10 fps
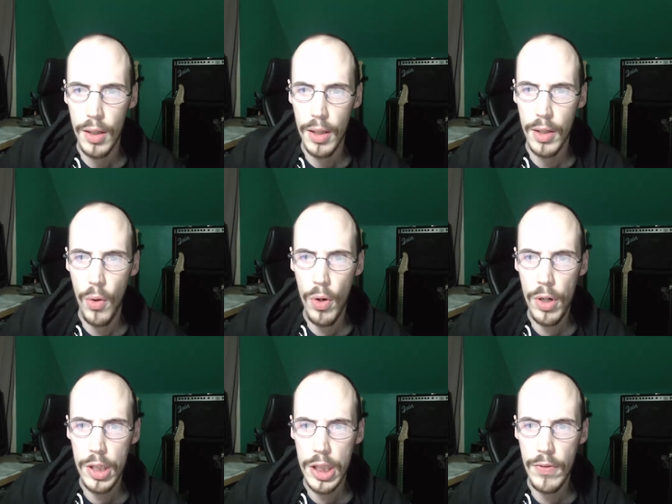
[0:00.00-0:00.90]
In order
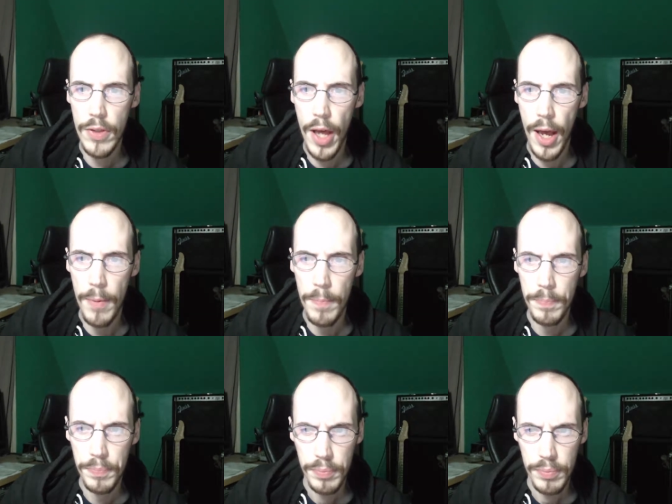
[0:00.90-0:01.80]
to achieve that,
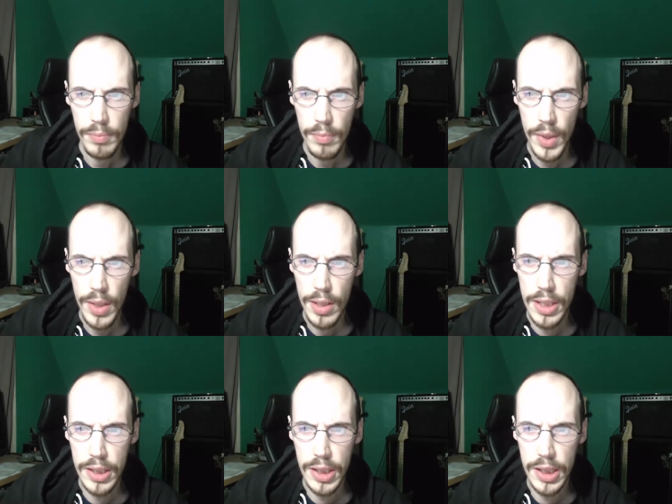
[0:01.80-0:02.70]
it
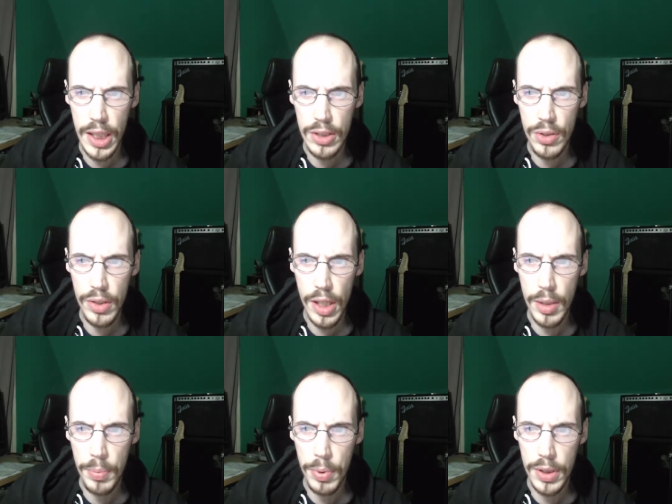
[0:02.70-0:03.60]
is essential that the
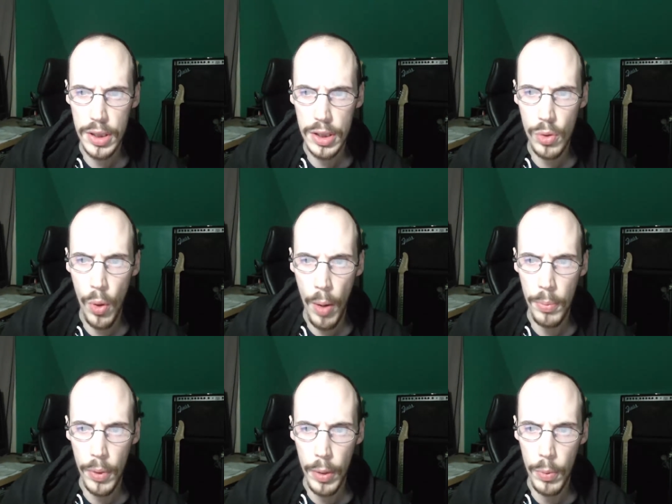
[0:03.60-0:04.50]
princes
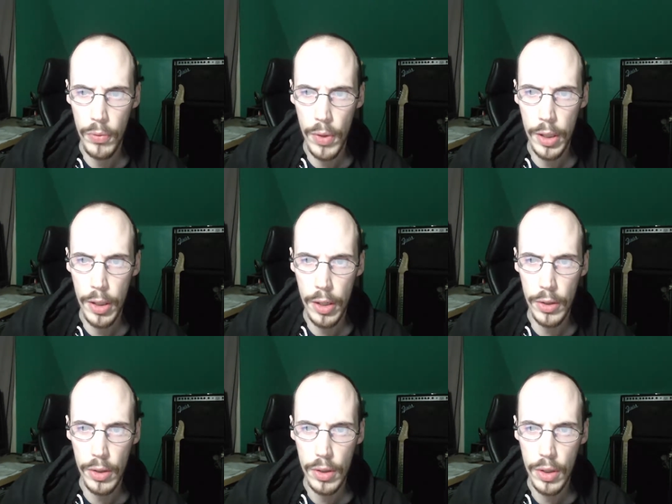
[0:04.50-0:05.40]
cooperate with one
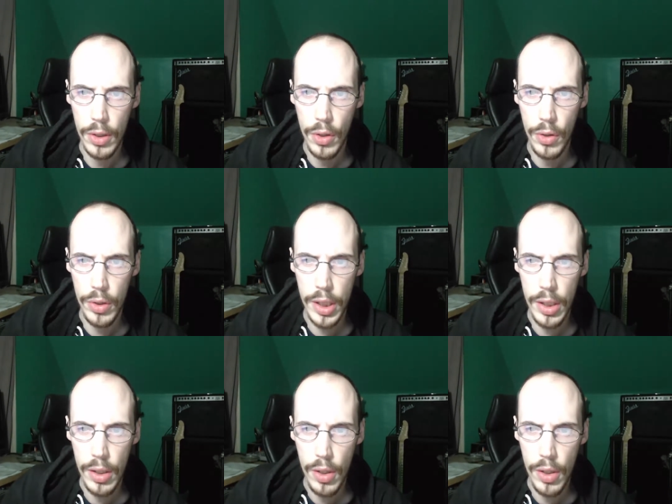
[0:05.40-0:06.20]
another. Currently,